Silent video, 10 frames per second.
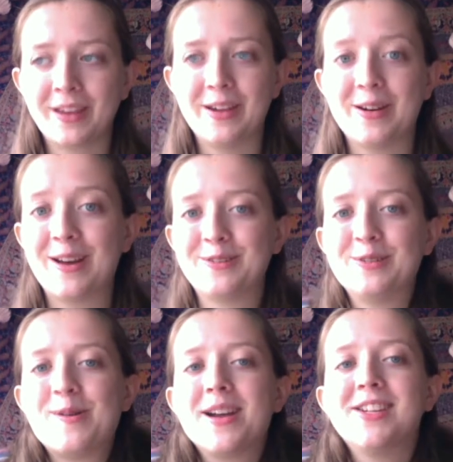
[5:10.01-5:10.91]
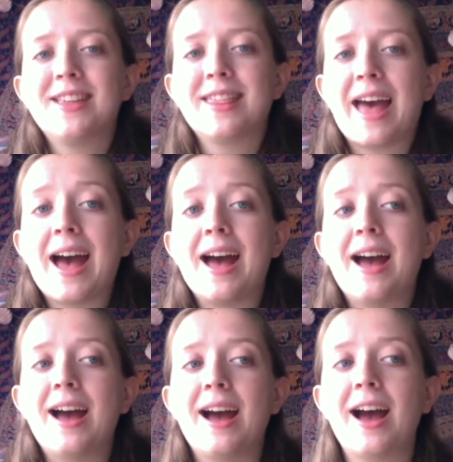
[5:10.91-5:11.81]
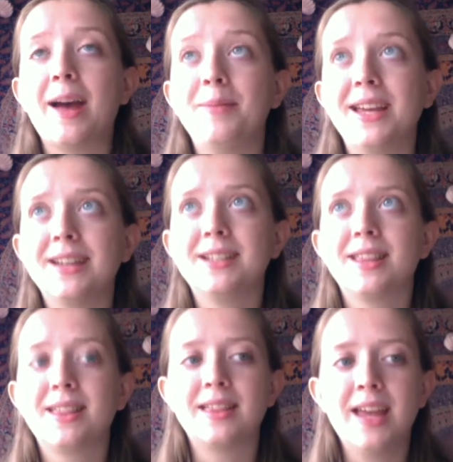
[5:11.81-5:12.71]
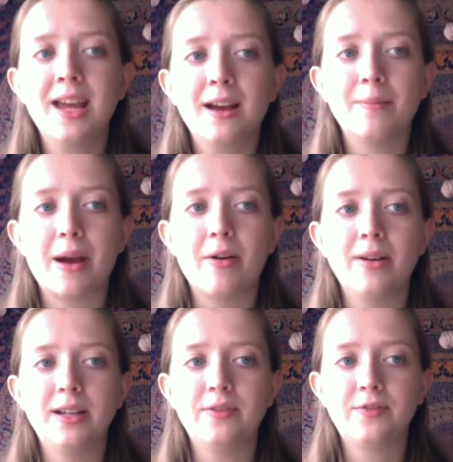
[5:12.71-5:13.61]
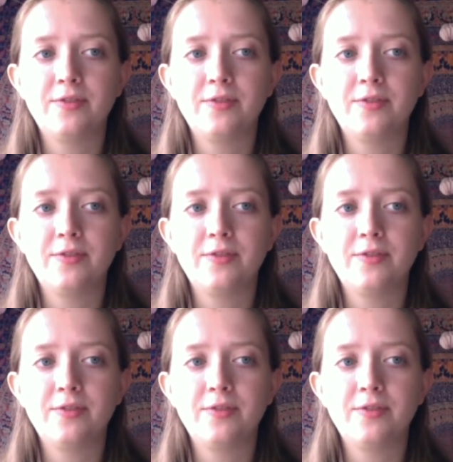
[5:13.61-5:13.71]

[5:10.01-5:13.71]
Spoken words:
After watching that, I began to think about if